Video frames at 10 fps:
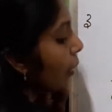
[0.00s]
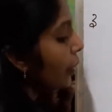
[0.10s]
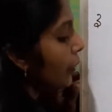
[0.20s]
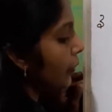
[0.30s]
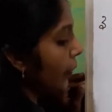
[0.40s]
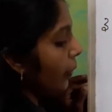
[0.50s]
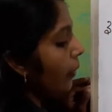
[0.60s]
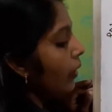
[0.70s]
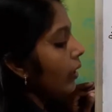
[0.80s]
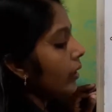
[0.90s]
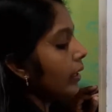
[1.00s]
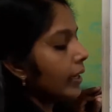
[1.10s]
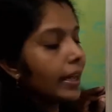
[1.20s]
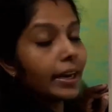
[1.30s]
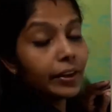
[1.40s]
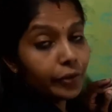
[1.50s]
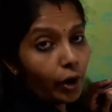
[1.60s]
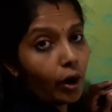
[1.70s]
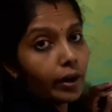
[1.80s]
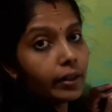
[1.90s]
So, the current
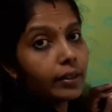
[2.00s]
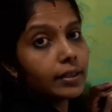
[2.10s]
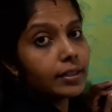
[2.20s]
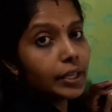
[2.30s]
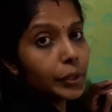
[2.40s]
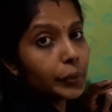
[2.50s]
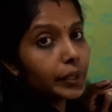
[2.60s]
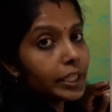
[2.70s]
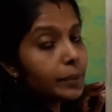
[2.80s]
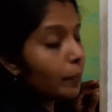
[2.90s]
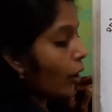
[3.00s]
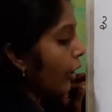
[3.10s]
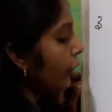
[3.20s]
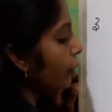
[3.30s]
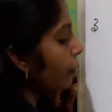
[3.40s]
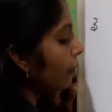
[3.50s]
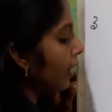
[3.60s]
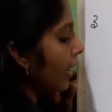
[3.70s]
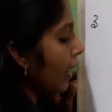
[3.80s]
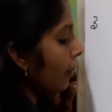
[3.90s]
drawn in the circuit is 0.25
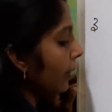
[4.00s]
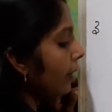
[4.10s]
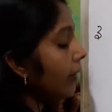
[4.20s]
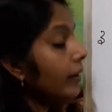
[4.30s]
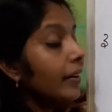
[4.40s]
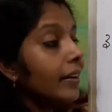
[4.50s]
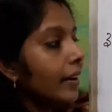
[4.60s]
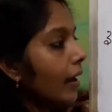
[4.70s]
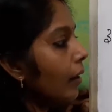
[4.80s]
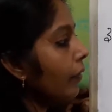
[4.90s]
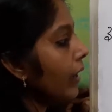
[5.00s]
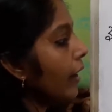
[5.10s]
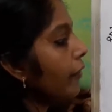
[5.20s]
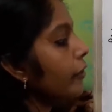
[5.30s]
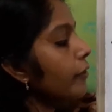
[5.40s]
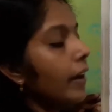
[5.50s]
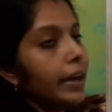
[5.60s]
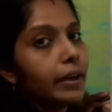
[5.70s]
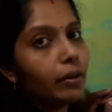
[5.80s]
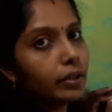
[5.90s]
ampere. Now, we have to
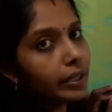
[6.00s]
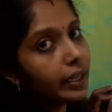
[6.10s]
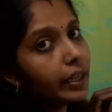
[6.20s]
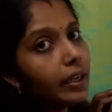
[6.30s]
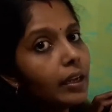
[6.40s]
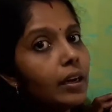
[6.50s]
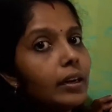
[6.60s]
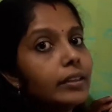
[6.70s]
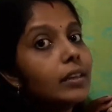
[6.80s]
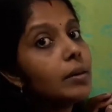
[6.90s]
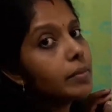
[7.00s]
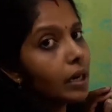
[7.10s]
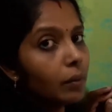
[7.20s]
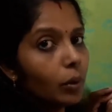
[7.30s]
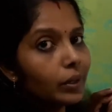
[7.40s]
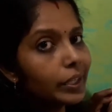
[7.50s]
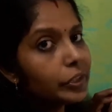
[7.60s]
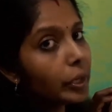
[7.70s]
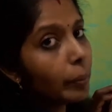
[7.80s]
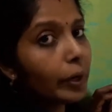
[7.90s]
find out the terminal voltage
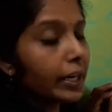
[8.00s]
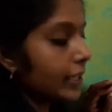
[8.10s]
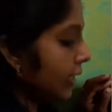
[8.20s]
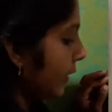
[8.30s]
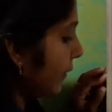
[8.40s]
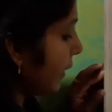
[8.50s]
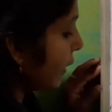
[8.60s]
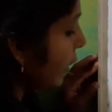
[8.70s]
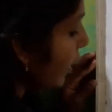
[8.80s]
or potential difference.